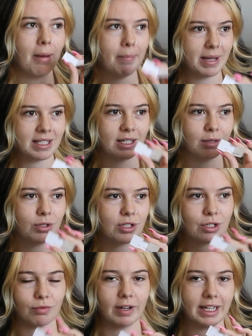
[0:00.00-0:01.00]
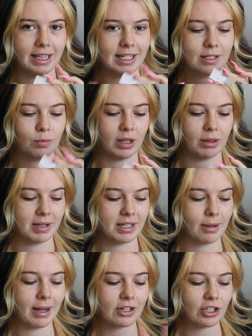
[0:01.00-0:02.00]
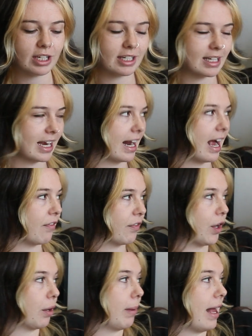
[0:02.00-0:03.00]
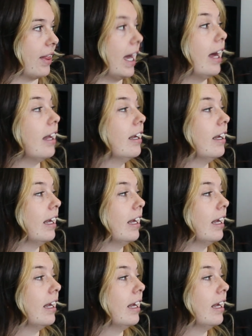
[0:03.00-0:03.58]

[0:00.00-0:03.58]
Bestie wants to read this with me. So I'm actually going to take it out. I forgot about that.